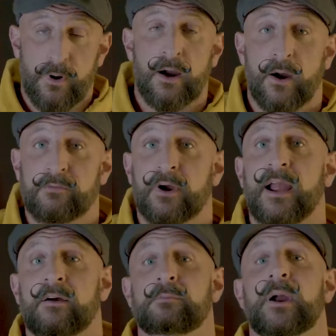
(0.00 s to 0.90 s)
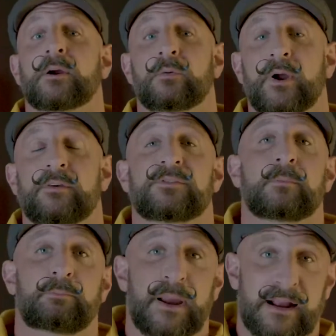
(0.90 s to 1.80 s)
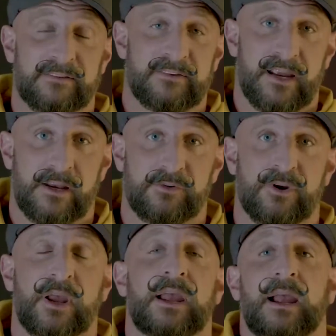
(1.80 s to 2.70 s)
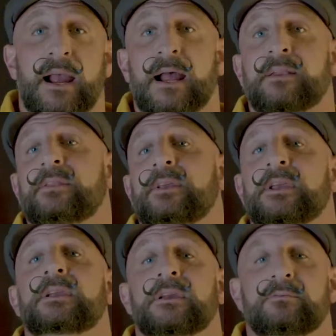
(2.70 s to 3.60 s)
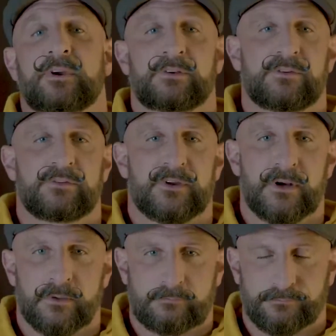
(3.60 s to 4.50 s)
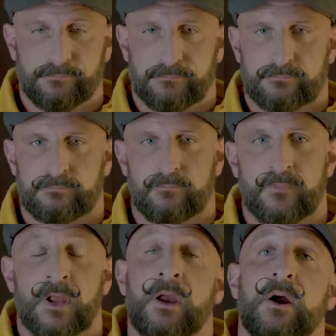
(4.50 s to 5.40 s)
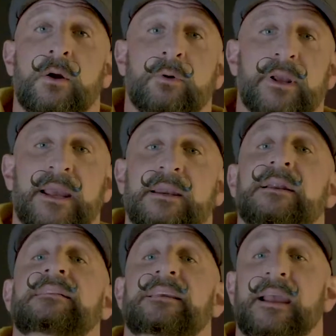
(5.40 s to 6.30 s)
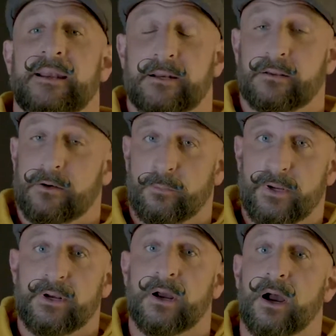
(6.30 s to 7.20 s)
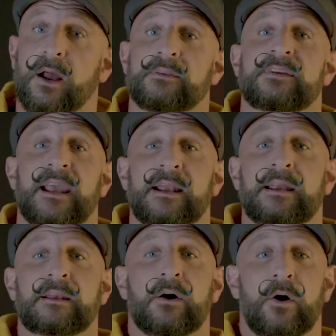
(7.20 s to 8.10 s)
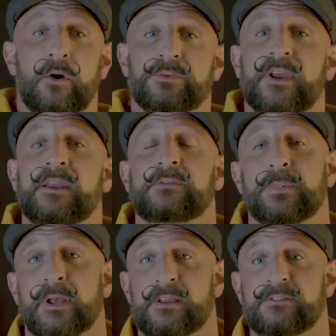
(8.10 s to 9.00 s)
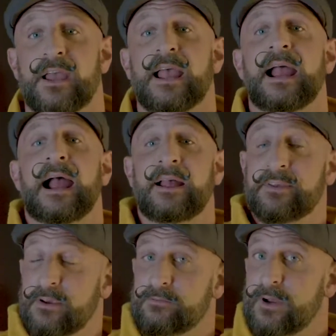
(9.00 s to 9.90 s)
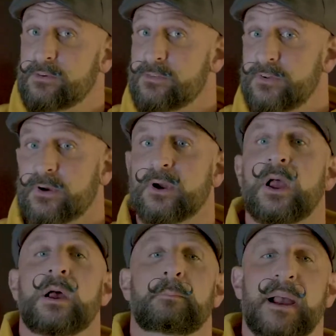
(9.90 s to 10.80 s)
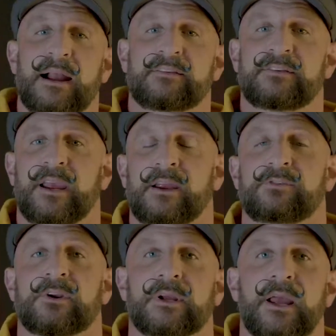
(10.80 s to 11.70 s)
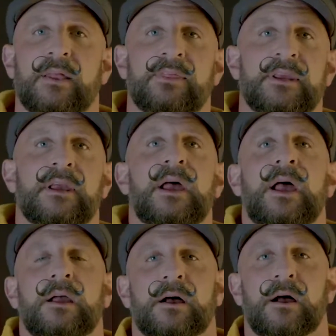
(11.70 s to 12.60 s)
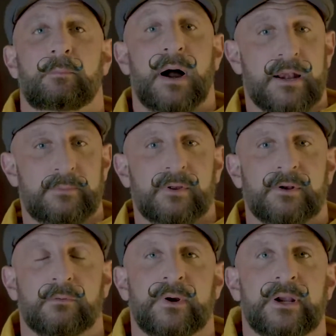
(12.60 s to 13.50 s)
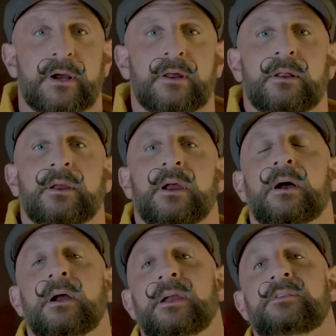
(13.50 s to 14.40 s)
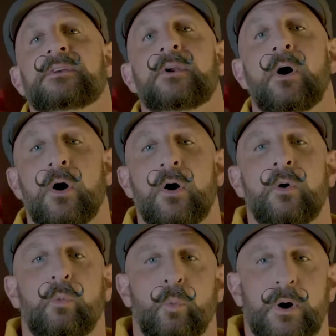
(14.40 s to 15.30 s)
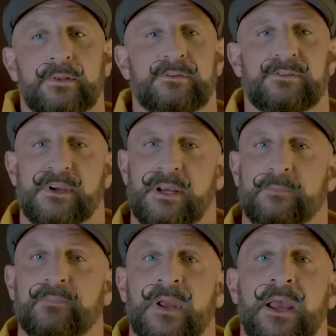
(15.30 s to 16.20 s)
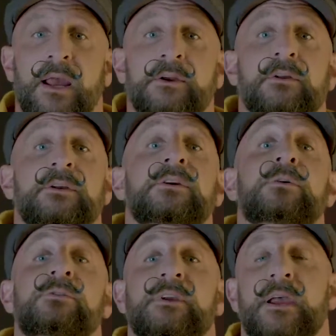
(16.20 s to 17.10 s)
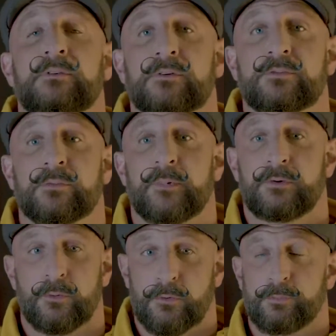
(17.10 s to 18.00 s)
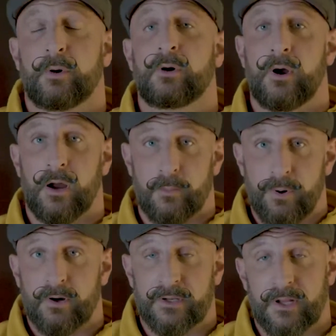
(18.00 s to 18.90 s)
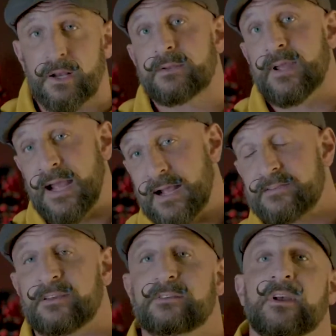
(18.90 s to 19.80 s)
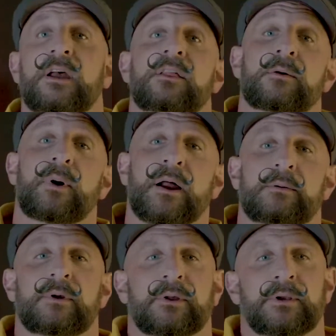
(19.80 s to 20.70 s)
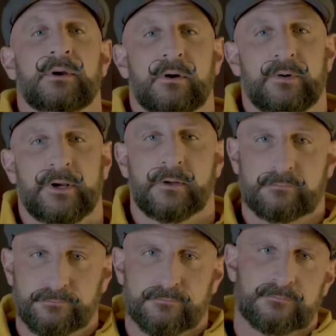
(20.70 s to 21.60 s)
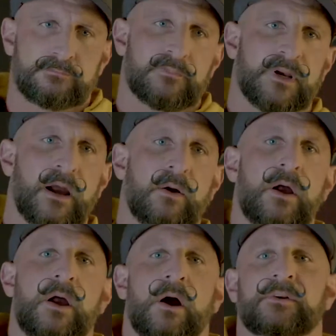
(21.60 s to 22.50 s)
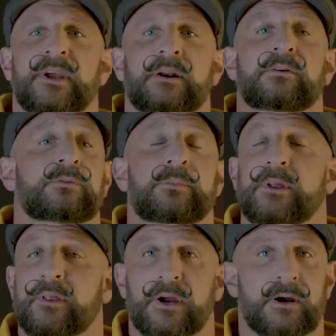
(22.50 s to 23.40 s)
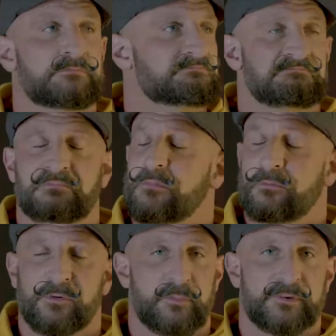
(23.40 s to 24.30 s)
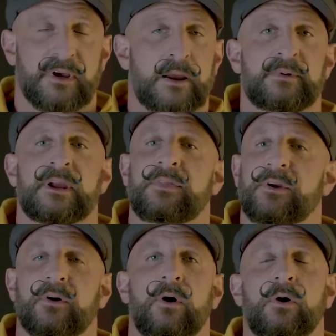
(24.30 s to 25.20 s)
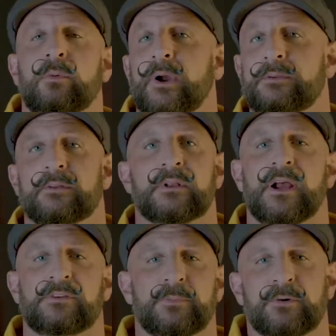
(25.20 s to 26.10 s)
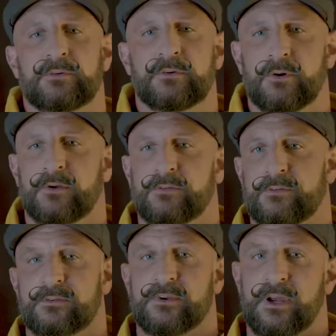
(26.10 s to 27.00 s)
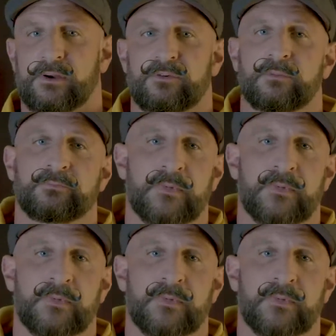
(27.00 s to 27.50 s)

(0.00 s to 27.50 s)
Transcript: however, have microwaves backstage at the convention center. All right, we're going to get into tanning a little bit. Tanning all takes place at the convention center backstage. And again, the bodybuilding arena is in Hall 1C. And you'll use the entrance from the north parking lot to access the bodybuilding arena. Now, our tanners will be there from the time you get there all the way to the last person crosses the stage.